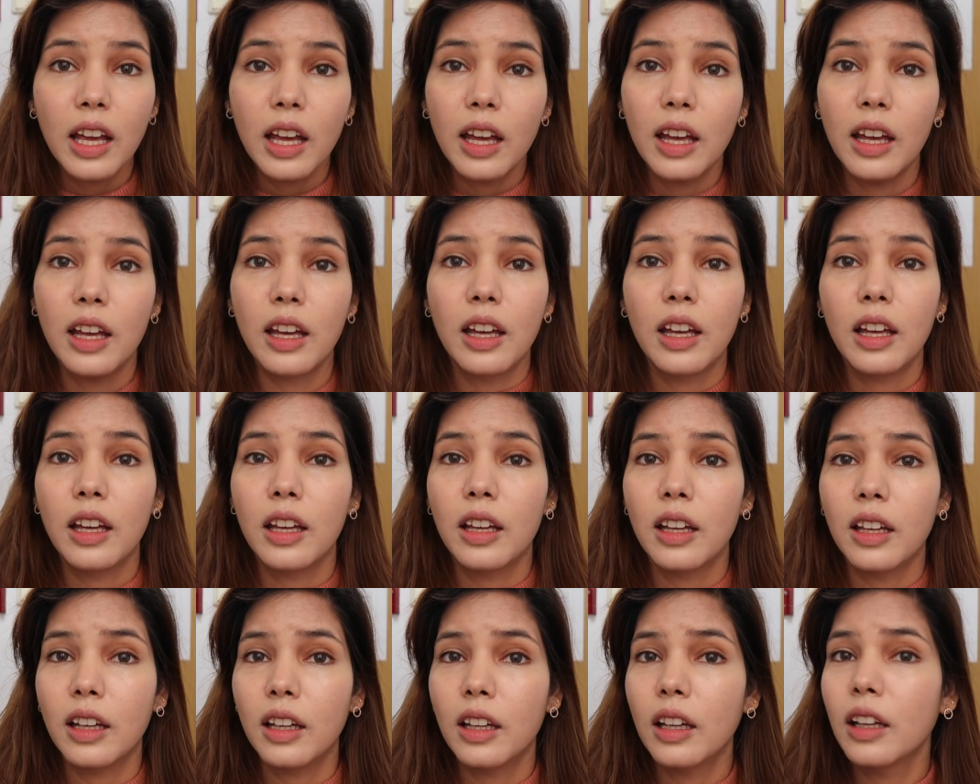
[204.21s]

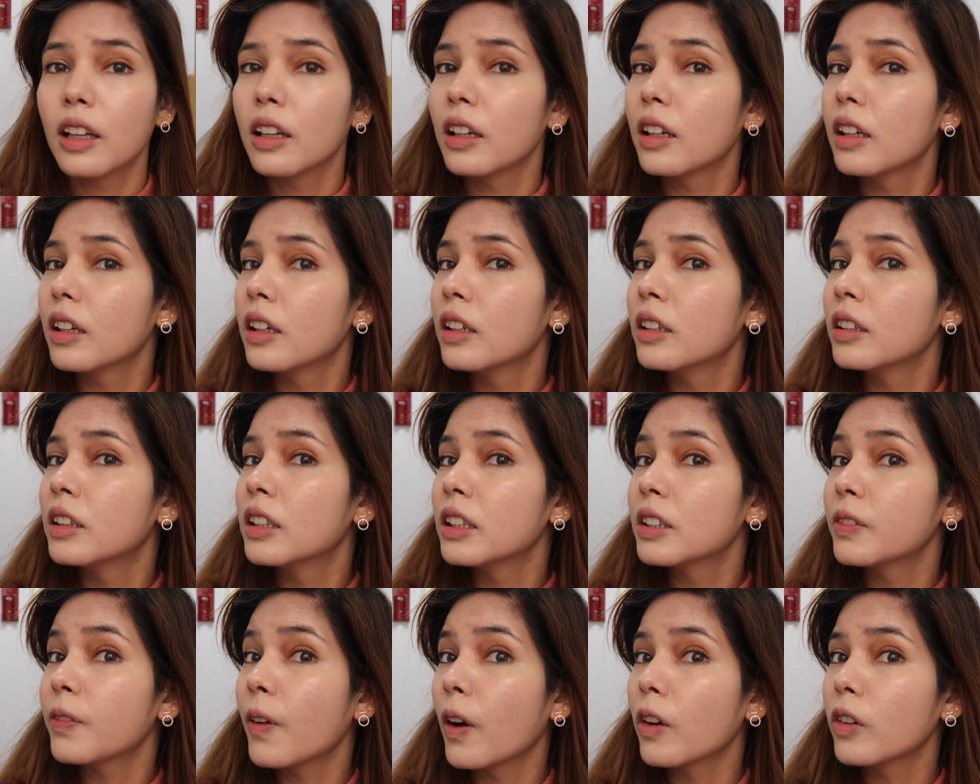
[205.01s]
And
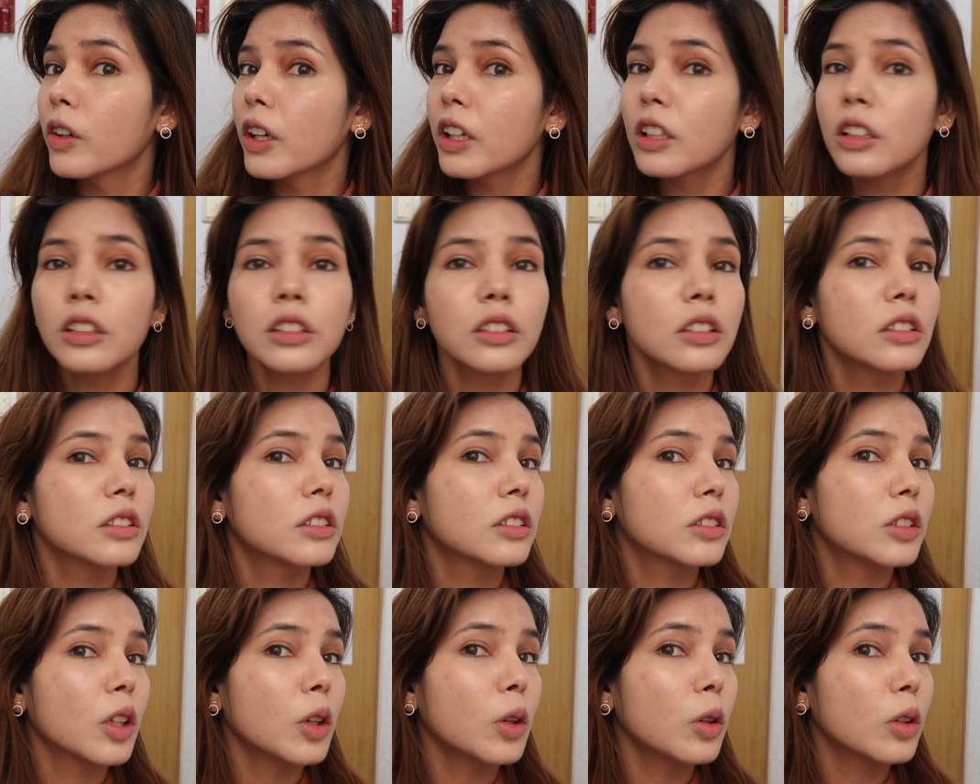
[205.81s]
this foundation is
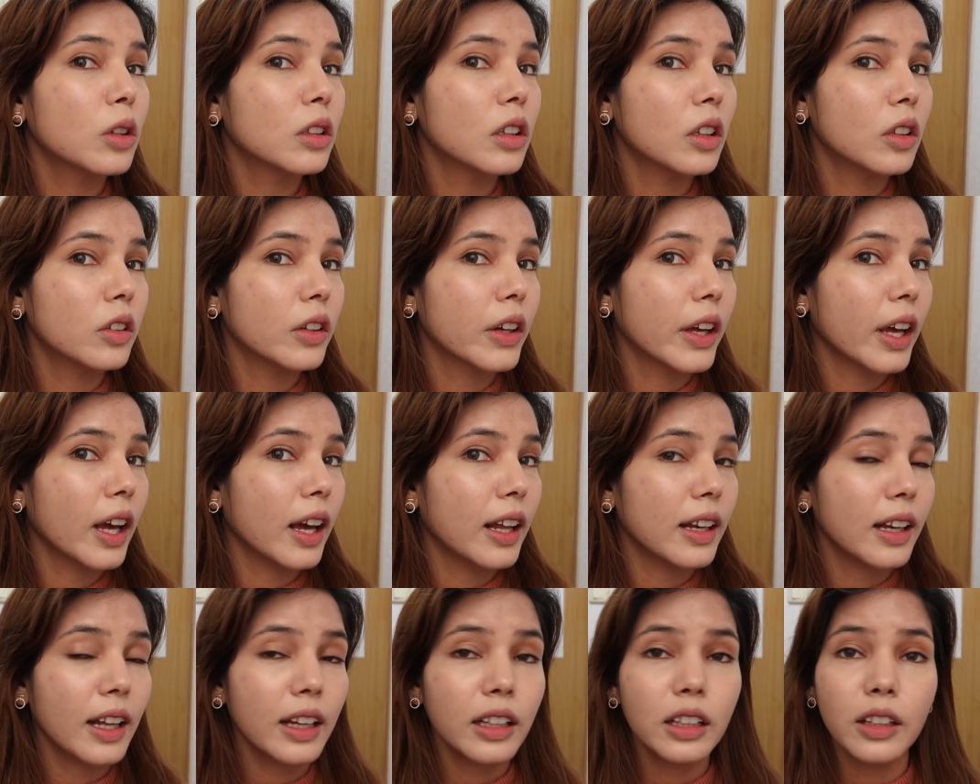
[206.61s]
so glowy.
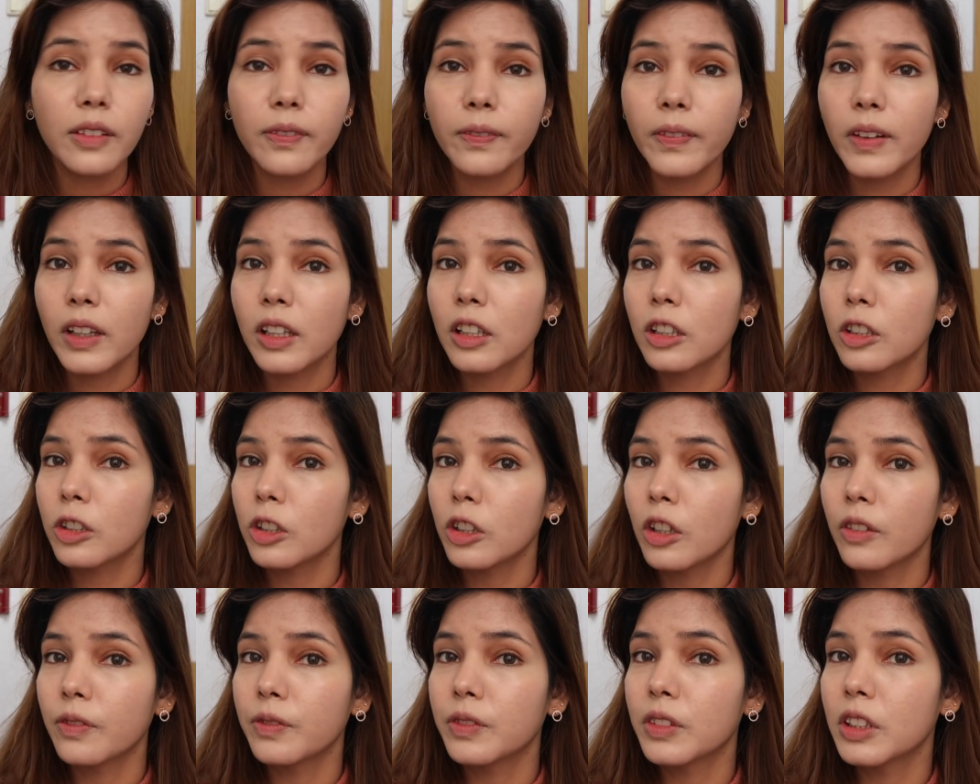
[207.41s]
I like the finish
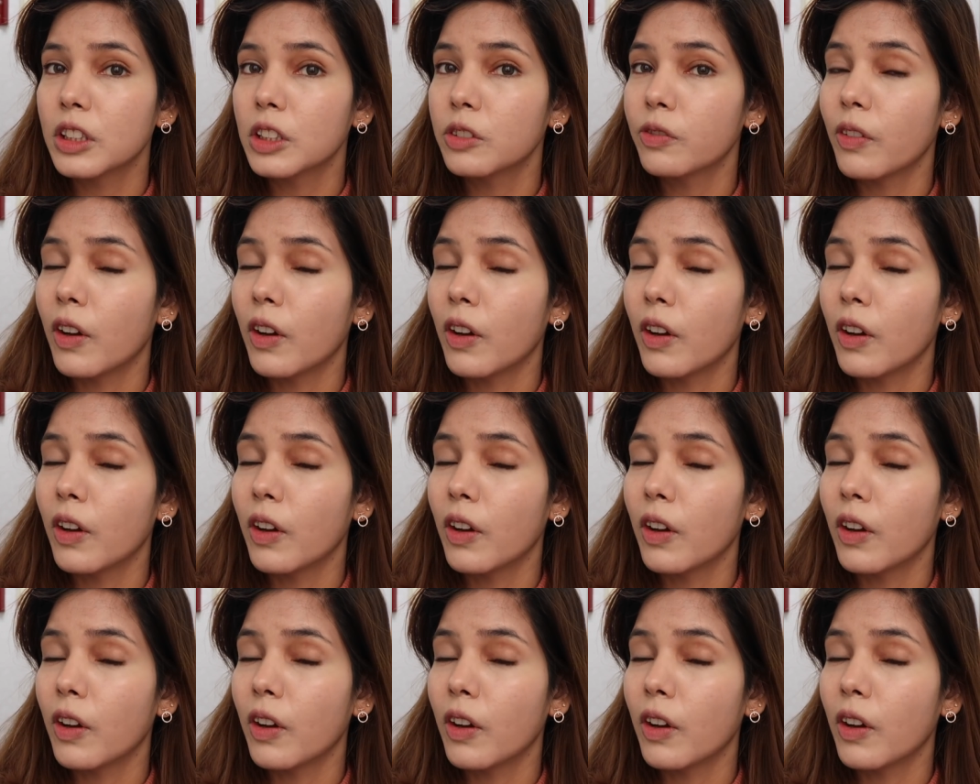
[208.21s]
of this